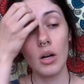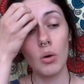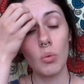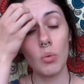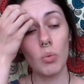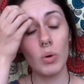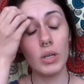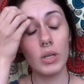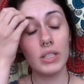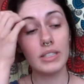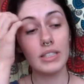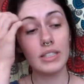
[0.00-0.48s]

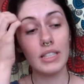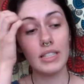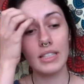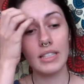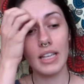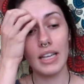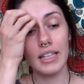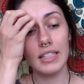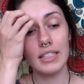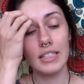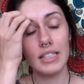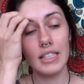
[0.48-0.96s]
was this
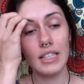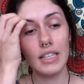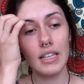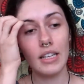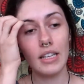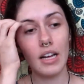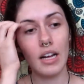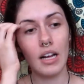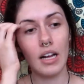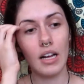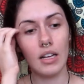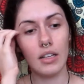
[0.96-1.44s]

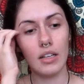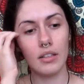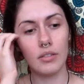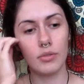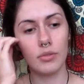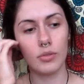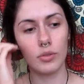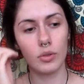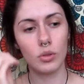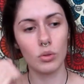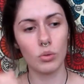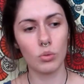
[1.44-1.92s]
idea
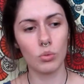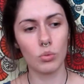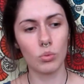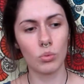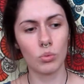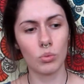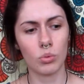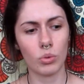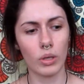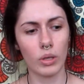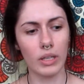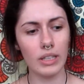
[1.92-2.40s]
of
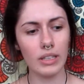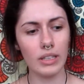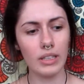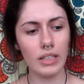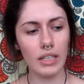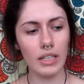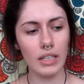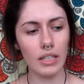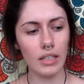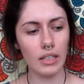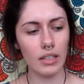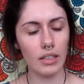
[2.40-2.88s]

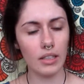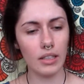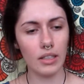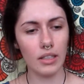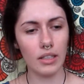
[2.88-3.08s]
really